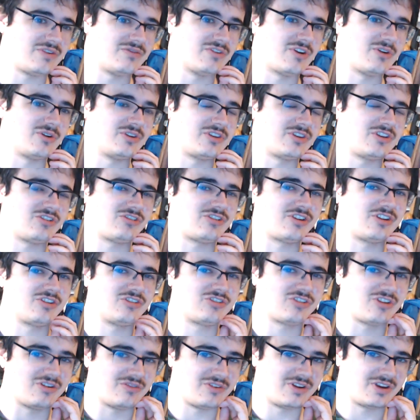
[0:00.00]
even though I dislike the
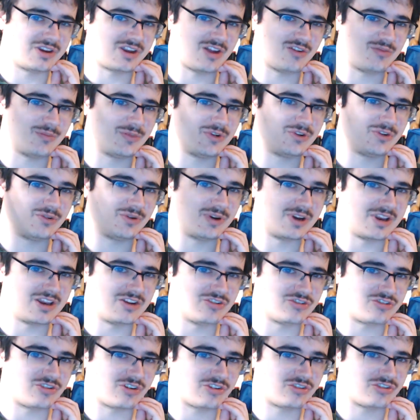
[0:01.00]
Soviet government, really
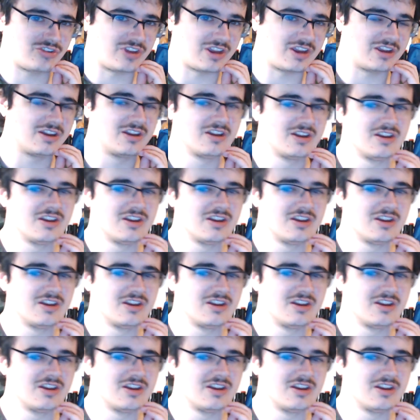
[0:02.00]
interesting.